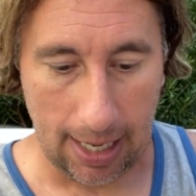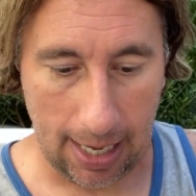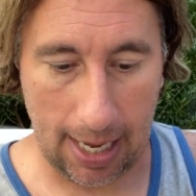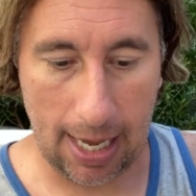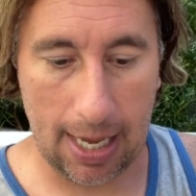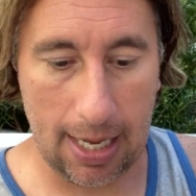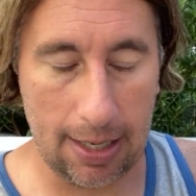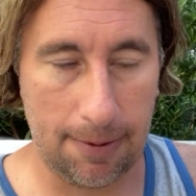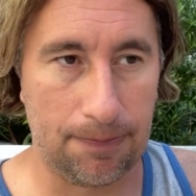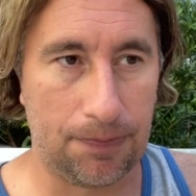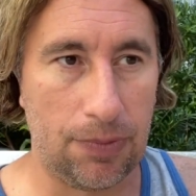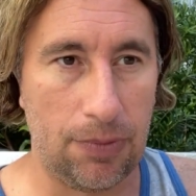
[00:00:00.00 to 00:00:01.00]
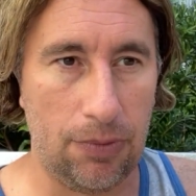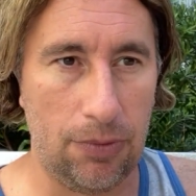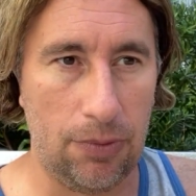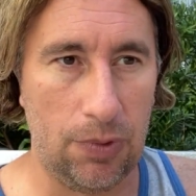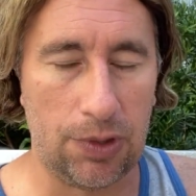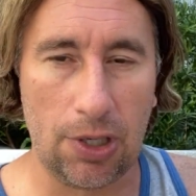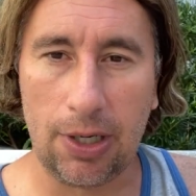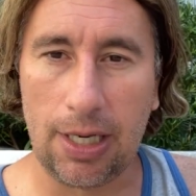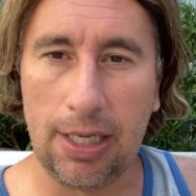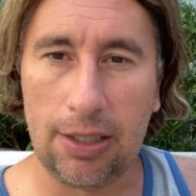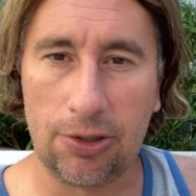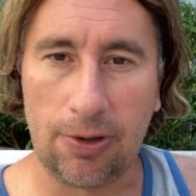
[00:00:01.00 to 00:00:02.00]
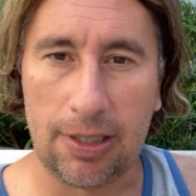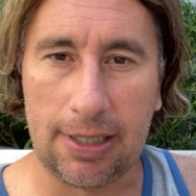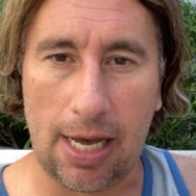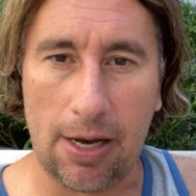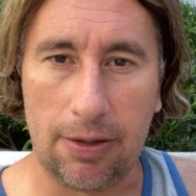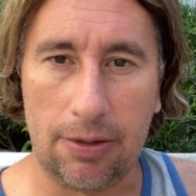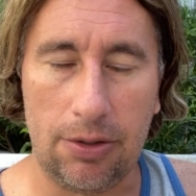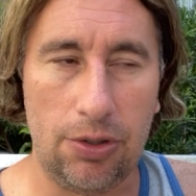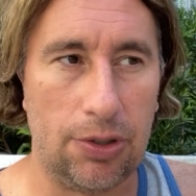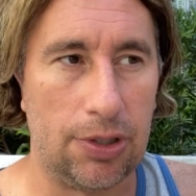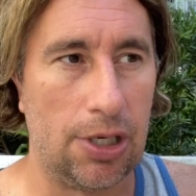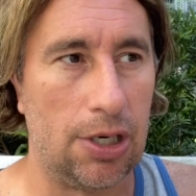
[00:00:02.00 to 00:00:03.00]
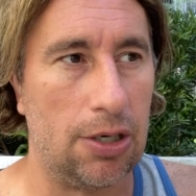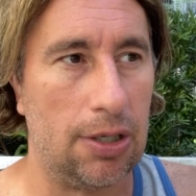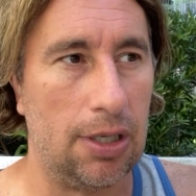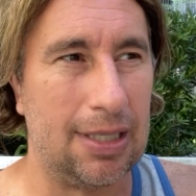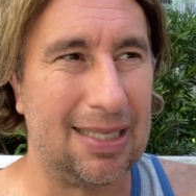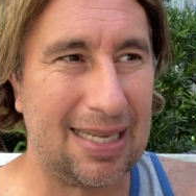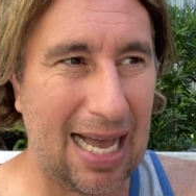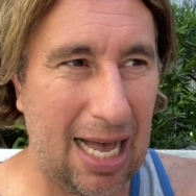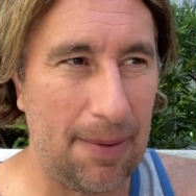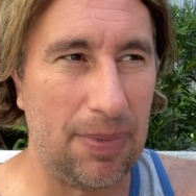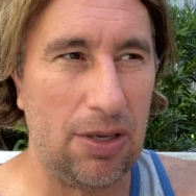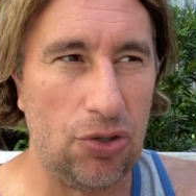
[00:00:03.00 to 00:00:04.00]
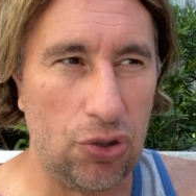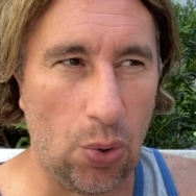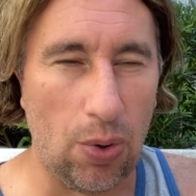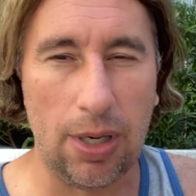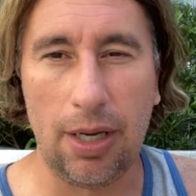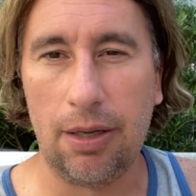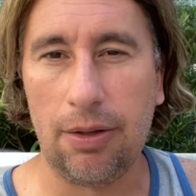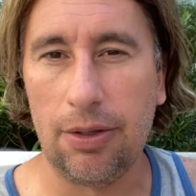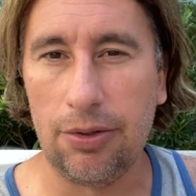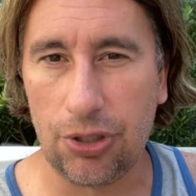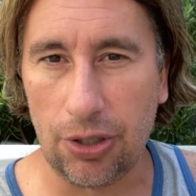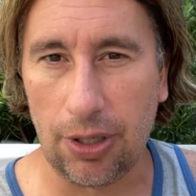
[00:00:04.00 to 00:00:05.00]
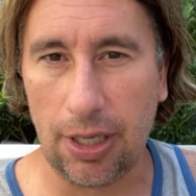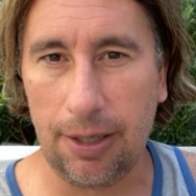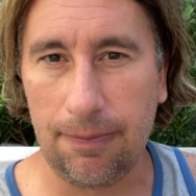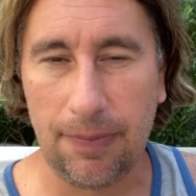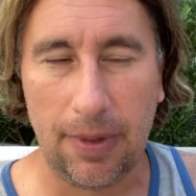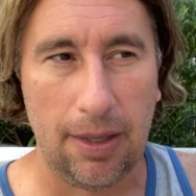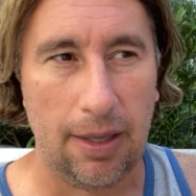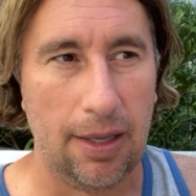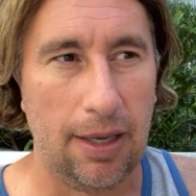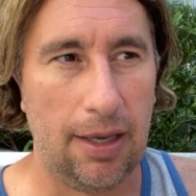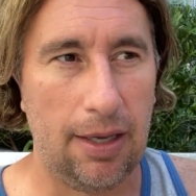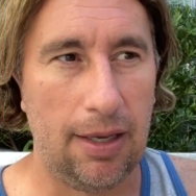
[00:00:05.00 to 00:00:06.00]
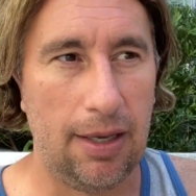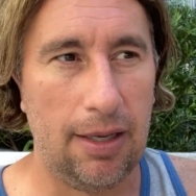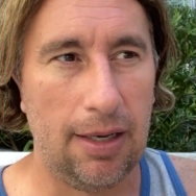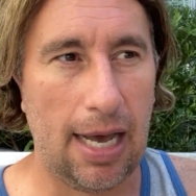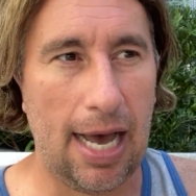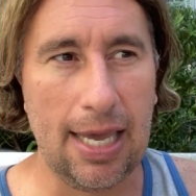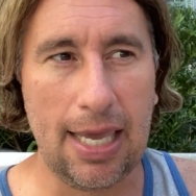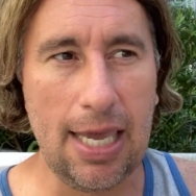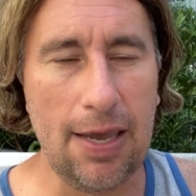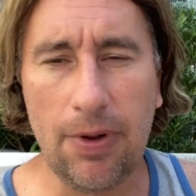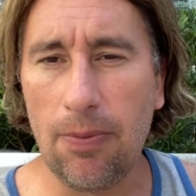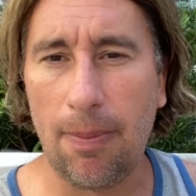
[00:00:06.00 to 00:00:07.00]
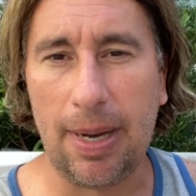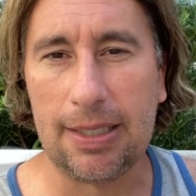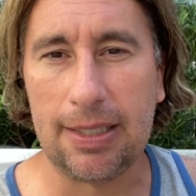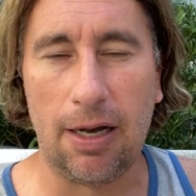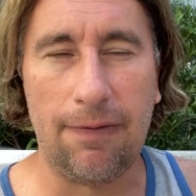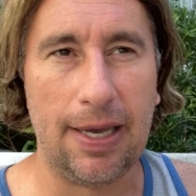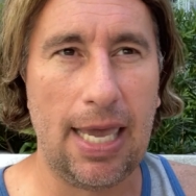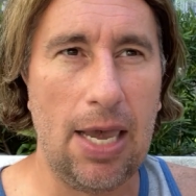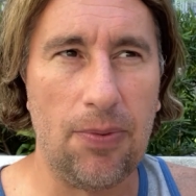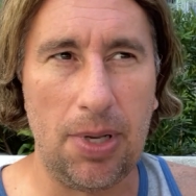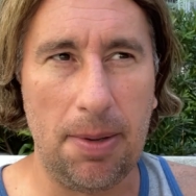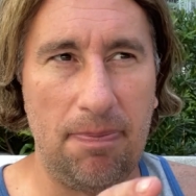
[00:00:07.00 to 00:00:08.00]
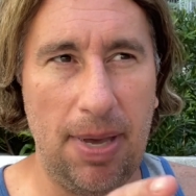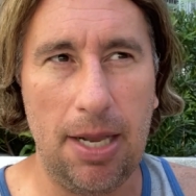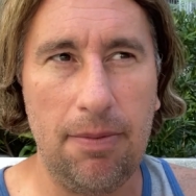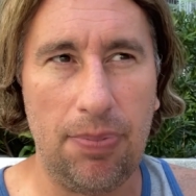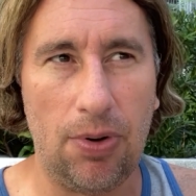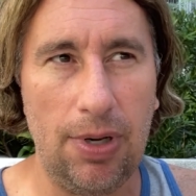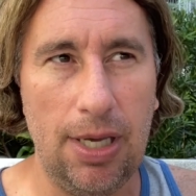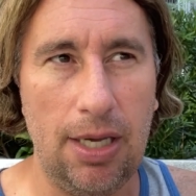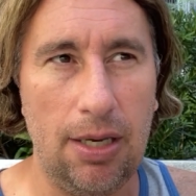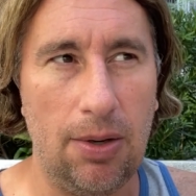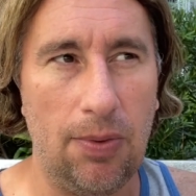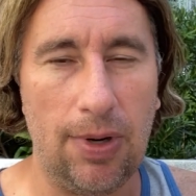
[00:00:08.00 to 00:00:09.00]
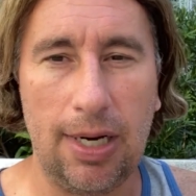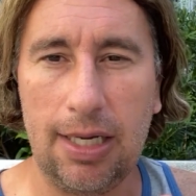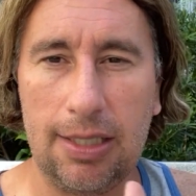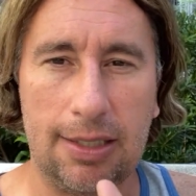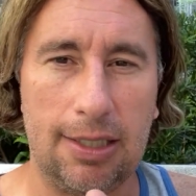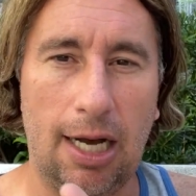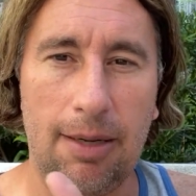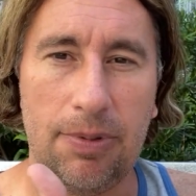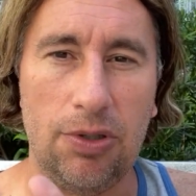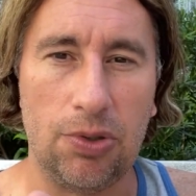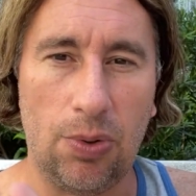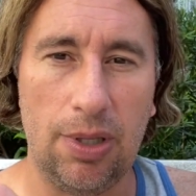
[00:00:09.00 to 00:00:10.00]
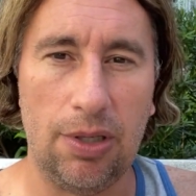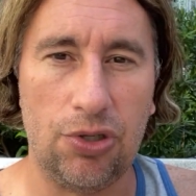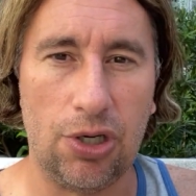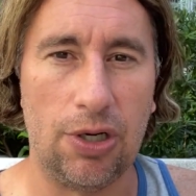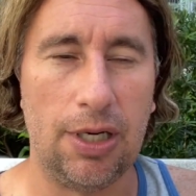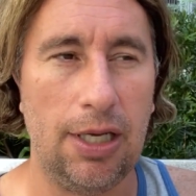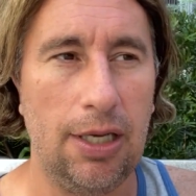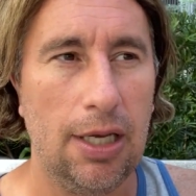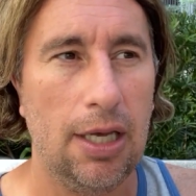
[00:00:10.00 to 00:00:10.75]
And you start getting stressed out. You stop enjoying the journey. And even for myself, I can't really pinpoint when I stopped enjoying the journey.